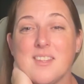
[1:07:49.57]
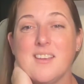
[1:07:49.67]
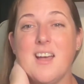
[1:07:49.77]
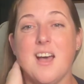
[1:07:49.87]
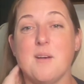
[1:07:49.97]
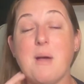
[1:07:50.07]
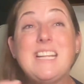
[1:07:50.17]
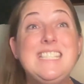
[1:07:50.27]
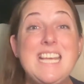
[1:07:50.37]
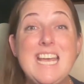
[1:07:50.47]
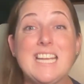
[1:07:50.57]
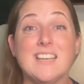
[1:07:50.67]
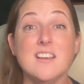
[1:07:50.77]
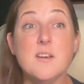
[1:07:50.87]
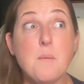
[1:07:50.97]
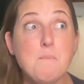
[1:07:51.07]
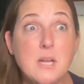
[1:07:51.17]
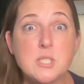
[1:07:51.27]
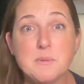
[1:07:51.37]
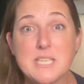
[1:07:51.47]
I did
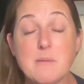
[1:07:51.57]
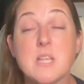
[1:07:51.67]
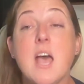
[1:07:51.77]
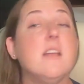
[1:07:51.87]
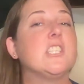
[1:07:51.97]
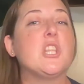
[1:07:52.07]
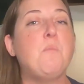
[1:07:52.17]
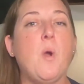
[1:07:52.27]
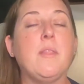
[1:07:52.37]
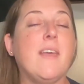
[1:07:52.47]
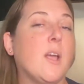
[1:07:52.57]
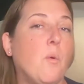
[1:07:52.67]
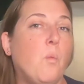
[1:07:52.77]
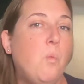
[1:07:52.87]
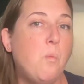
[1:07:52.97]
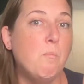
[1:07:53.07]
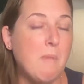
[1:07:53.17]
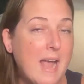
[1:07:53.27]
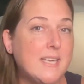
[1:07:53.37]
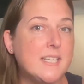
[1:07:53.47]
multiple times to the point like
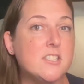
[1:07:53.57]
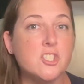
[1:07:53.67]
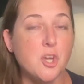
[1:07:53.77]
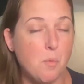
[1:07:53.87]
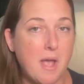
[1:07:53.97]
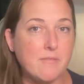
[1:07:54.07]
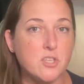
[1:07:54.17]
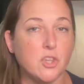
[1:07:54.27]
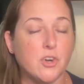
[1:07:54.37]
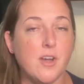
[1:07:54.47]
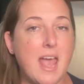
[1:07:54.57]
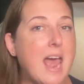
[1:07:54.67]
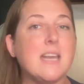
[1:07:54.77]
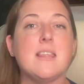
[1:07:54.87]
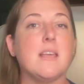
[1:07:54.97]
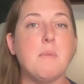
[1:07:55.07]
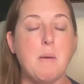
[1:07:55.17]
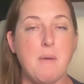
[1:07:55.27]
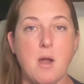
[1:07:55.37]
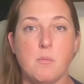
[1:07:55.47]
my kids don't have to learn anything
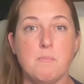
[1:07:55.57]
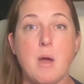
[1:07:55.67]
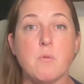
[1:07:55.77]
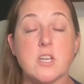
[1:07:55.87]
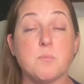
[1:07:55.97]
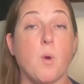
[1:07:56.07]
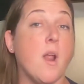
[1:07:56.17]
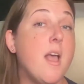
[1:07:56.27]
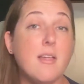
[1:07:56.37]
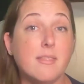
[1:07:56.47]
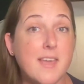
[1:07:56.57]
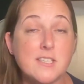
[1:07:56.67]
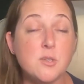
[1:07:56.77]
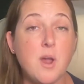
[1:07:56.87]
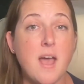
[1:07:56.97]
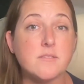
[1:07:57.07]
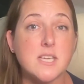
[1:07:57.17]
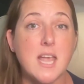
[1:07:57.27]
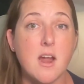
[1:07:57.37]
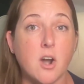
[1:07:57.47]
about Mount Rushmore. They do not have to
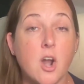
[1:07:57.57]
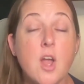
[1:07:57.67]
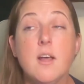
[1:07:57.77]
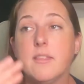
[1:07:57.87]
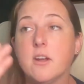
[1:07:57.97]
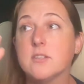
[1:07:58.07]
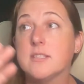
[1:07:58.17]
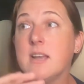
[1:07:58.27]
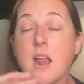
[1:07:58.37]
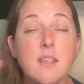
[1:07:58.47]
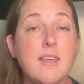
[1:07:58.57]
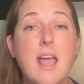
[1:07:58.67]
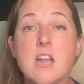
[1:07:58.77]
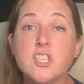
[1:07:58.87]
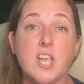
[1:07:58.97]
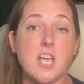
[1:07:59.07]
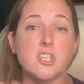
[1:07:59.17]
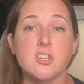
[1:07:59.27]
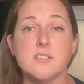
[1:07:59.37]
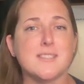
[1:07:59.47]
care. There's none of the
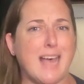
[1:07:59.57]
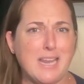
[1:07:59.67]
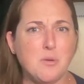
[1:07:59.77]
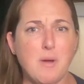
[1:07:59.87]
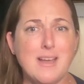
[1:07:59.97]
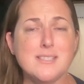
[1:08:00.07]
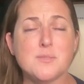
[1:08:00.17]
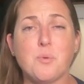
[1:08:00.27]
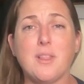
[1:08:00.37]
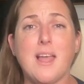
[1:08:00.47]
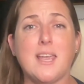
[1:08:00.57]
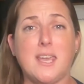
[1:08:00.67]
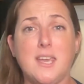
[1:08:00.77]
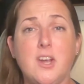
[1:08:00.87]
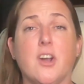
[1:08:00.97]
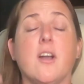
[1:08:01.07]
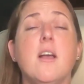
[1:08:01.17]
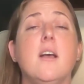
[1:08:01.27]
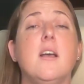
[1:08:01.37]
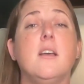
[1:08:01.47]
educational side quests. We're like, here,
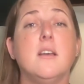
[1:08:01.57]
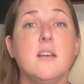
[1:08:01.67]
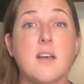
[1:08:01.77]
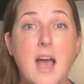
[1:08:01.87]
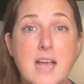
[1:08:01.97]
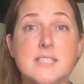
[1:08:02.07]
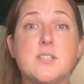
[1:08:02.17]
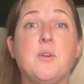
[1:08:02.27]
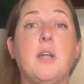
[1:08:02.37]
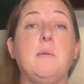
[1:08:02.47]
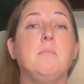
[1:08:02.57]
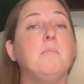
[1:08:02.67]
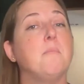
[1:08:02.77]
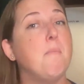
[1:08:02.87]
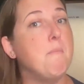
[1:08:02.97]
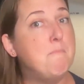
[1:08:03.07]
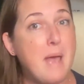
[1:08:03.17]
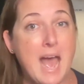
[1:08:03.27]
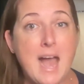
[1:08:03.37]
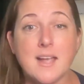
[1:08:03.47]
ice cream,
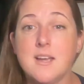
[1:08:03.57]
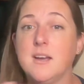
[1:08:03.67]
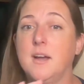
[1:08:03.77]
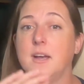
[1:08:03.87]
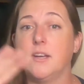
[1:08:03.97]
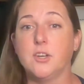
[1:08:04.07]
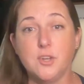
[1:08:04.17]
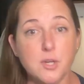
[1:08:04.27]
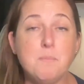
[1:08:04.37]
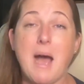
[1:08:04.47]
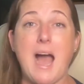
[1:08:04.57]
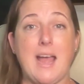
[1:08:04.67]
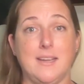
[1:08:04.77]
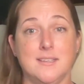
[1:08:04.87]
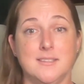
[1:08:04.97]
back, goodbye.